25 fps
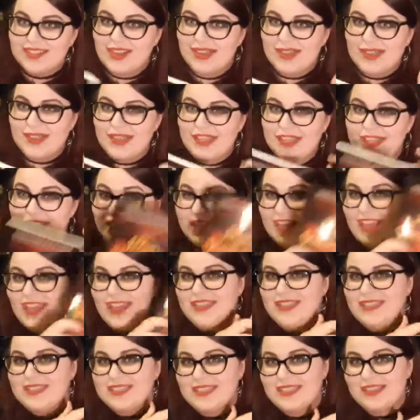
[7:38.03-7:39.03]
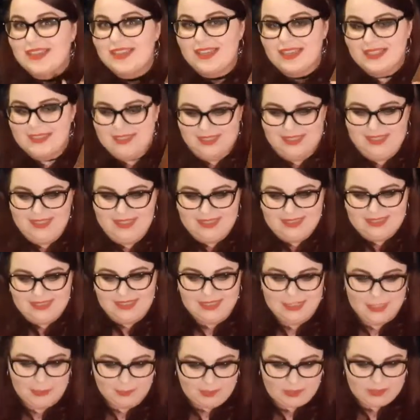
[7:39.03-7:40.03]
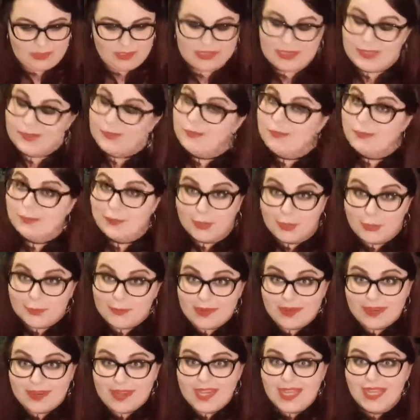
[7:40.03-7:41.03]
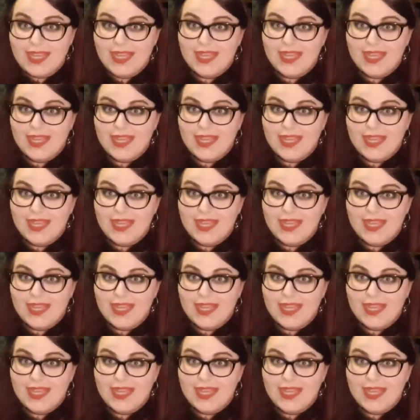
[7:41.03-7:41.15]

I think the ending as it is in the book at the moment,